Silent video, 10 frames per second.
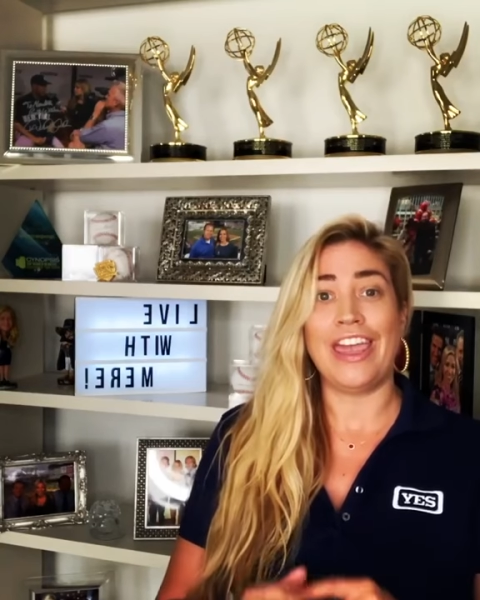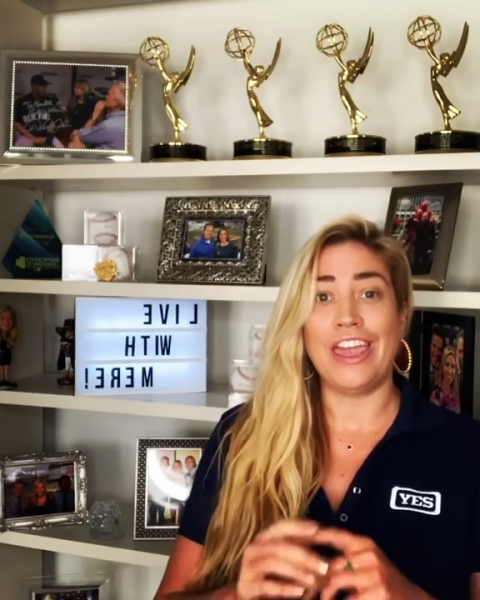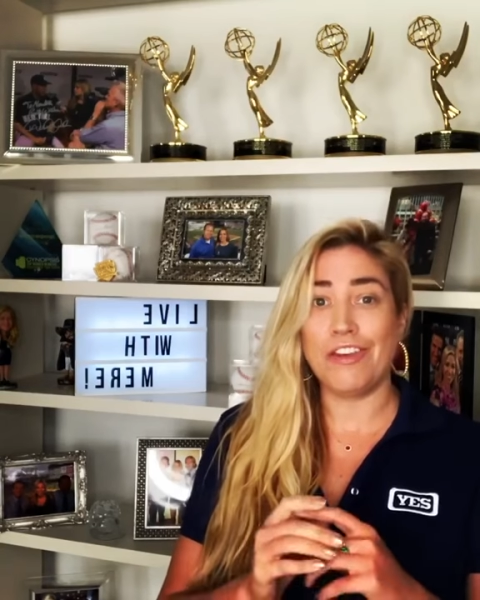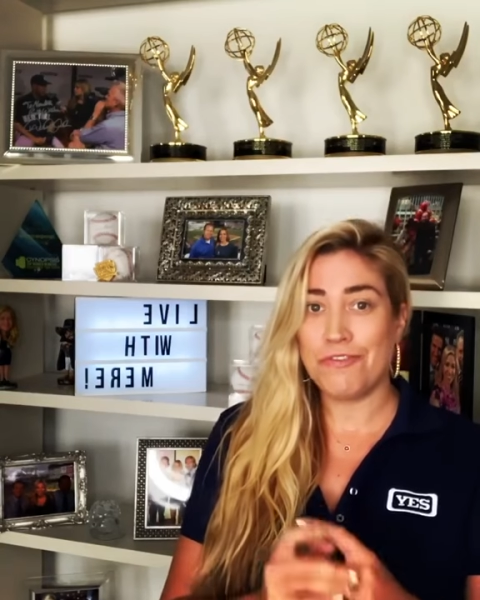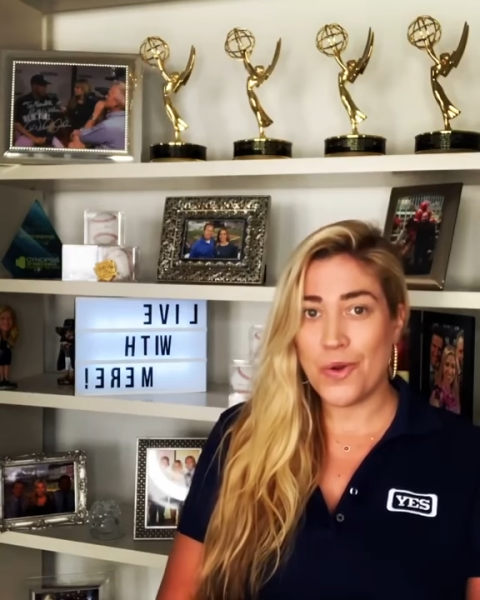
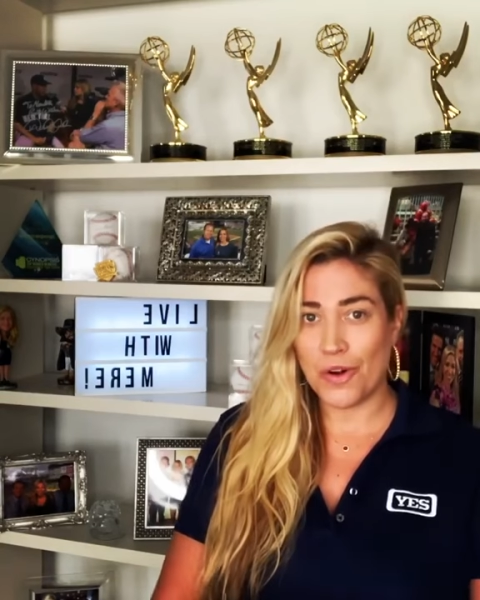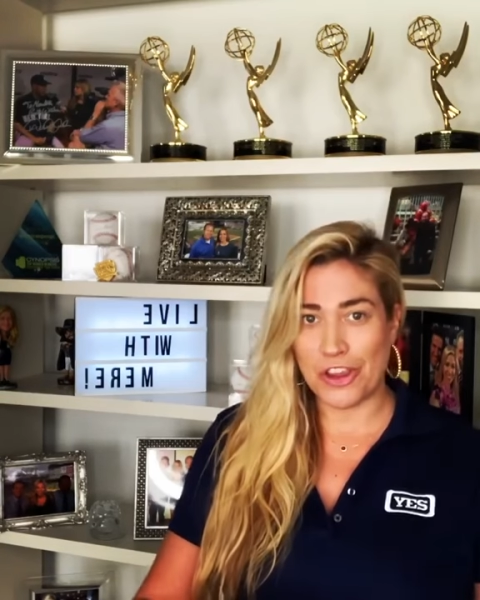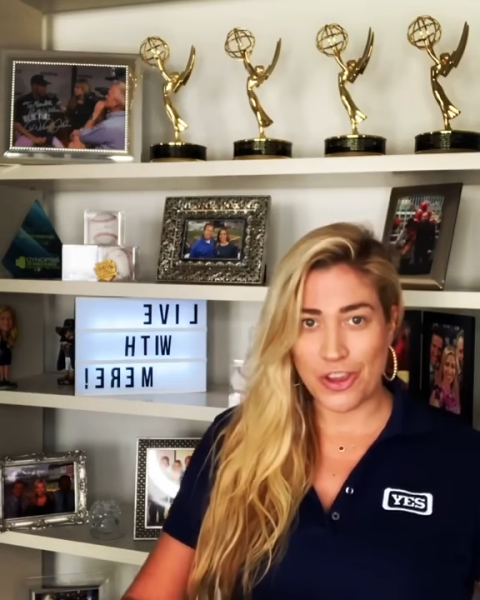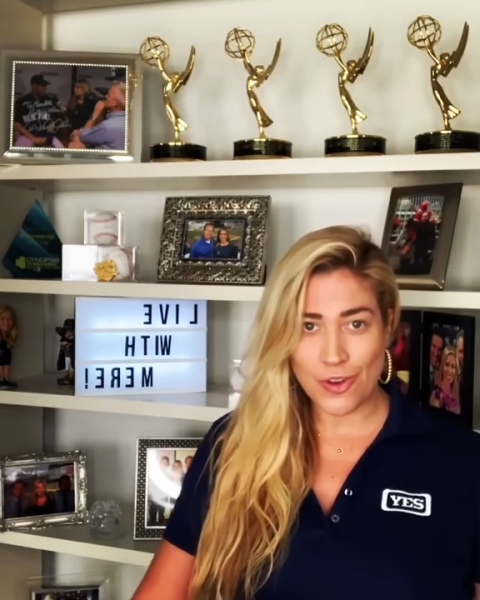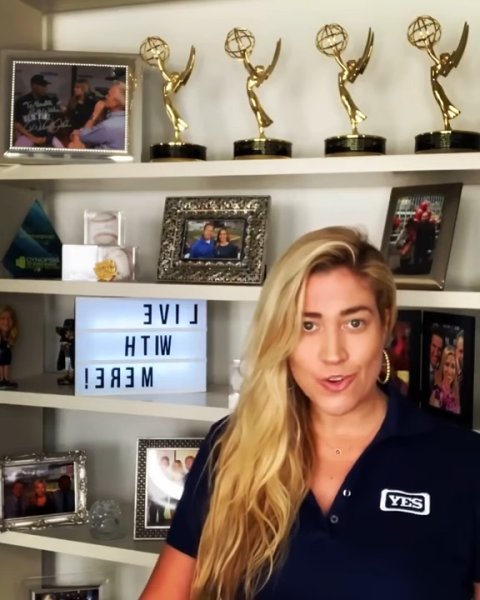If you are
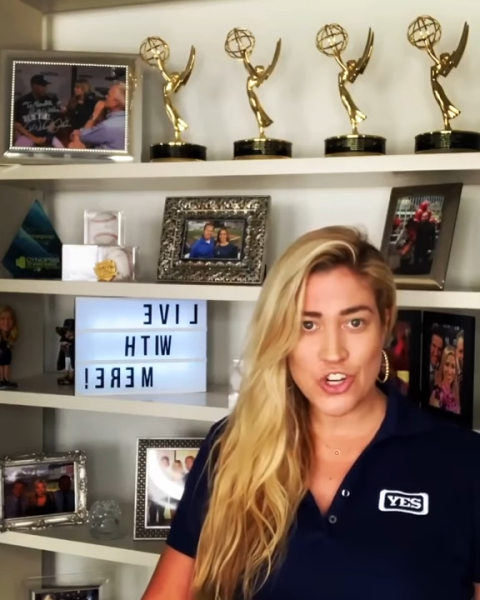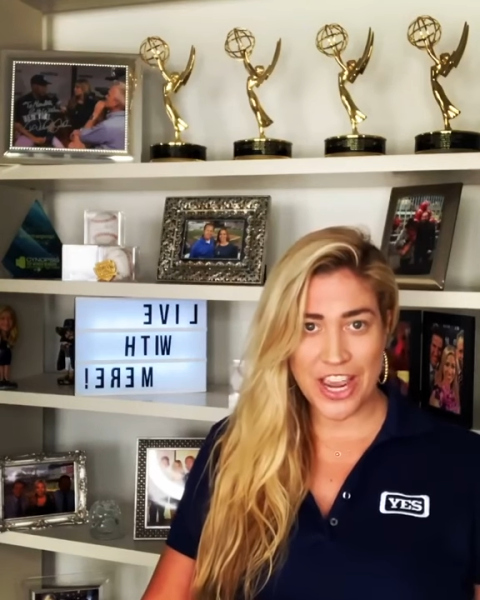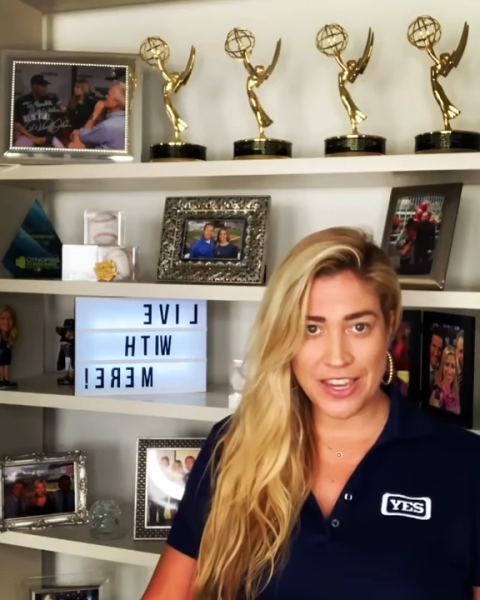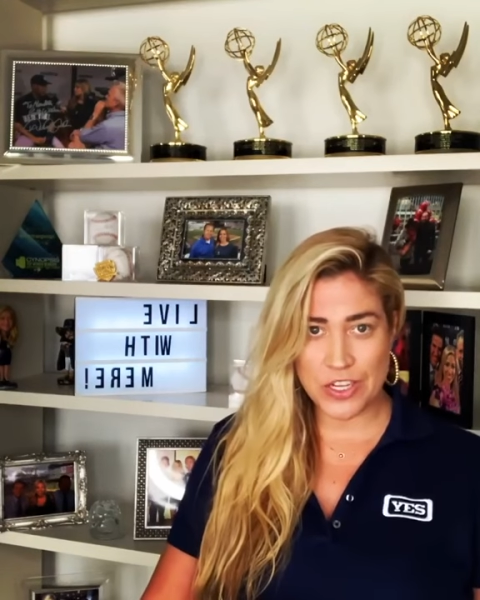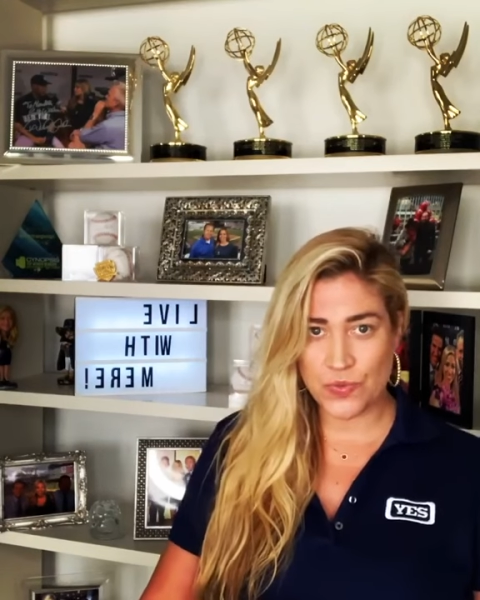a huge
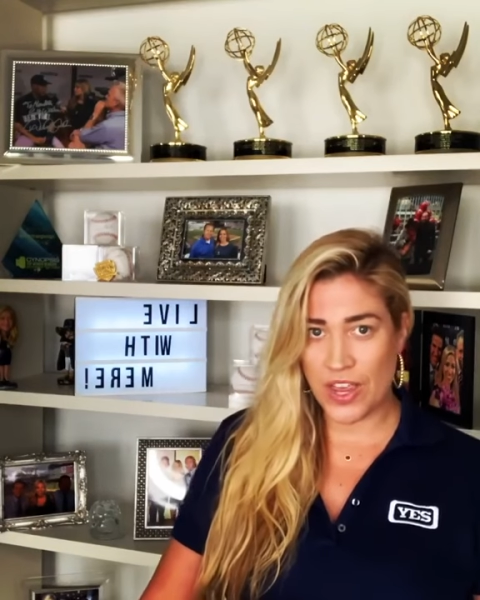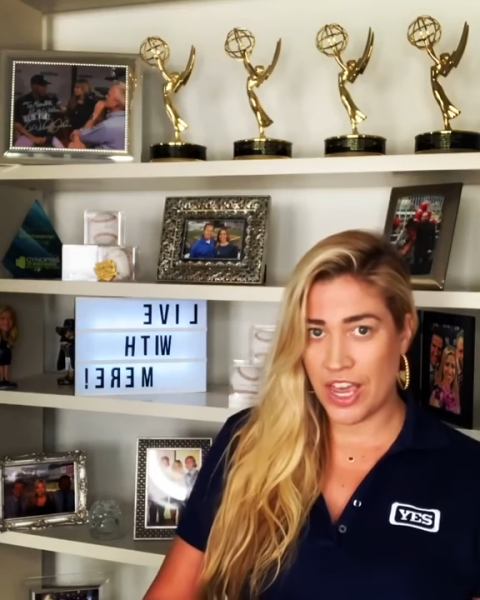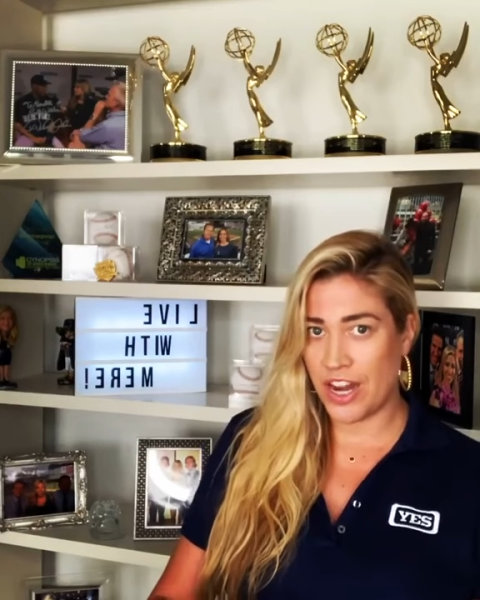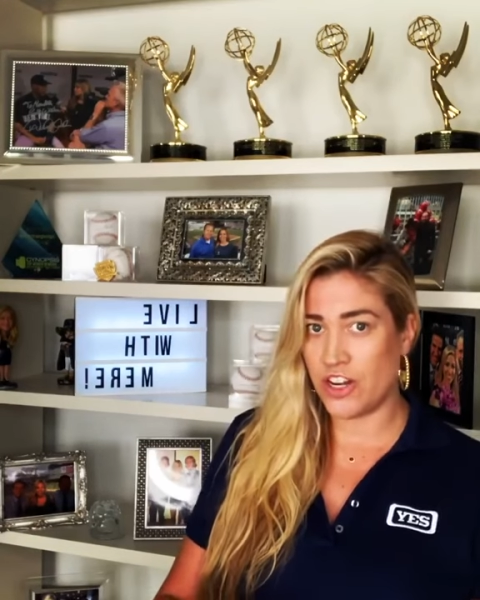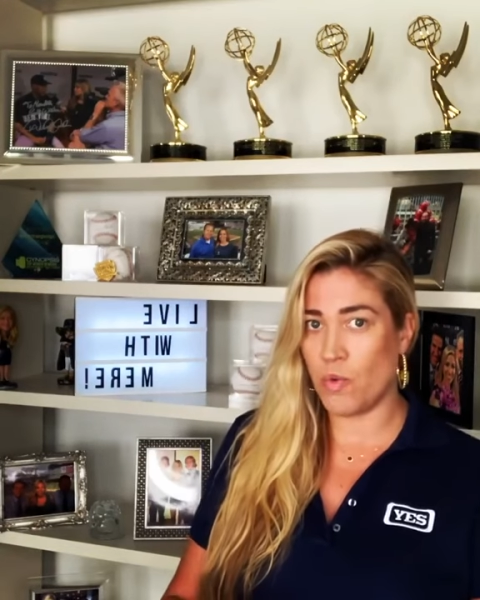Yankees
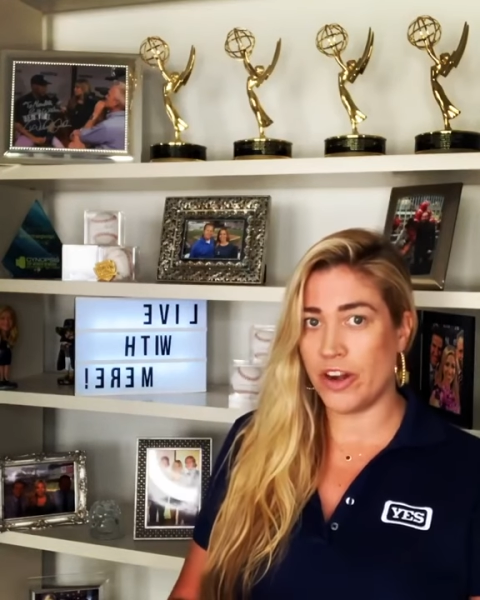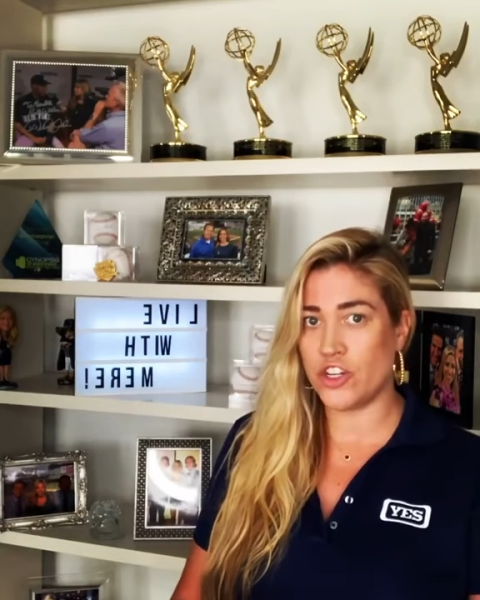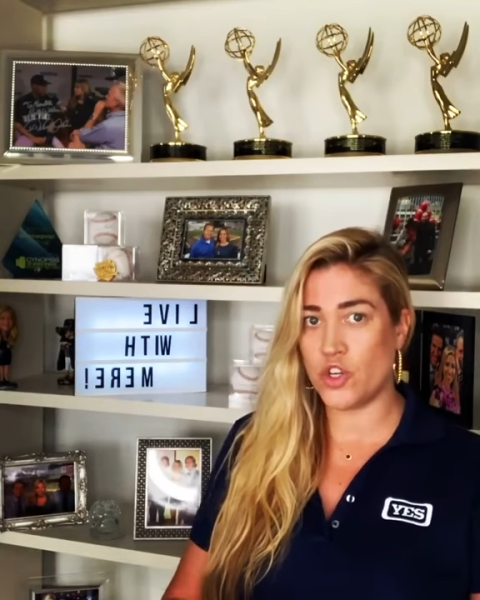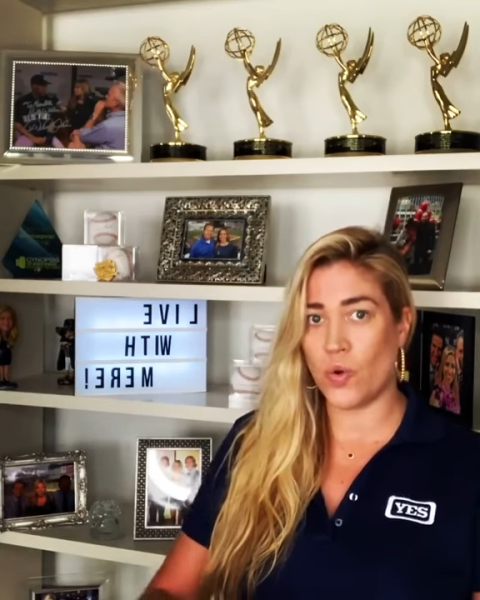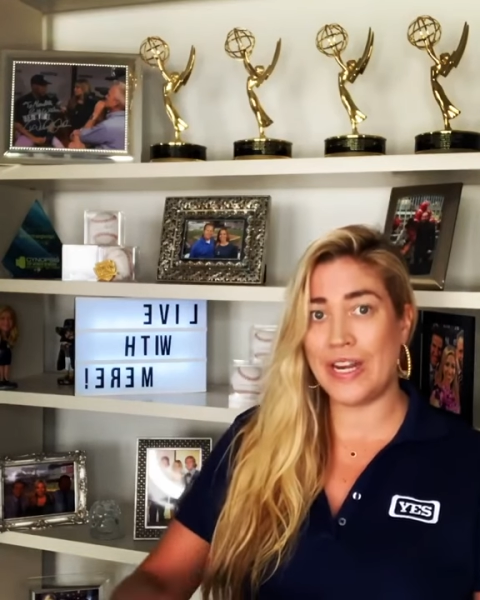fan and you want
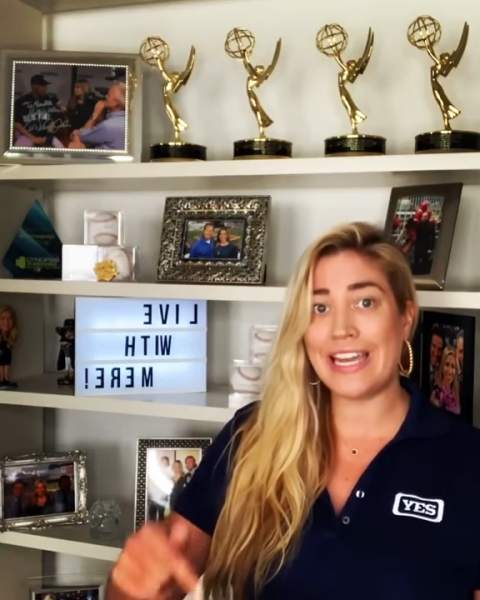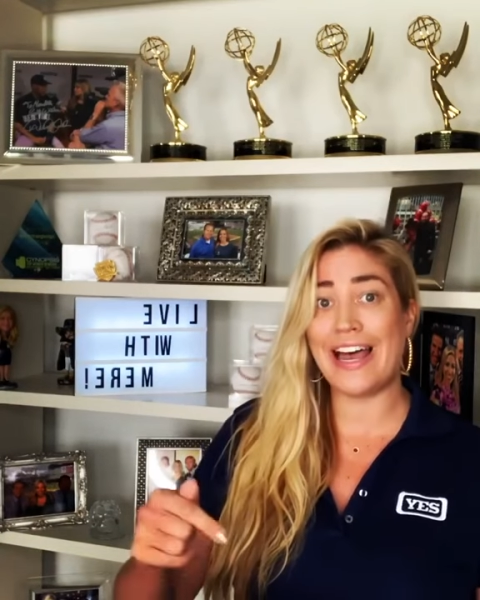to join,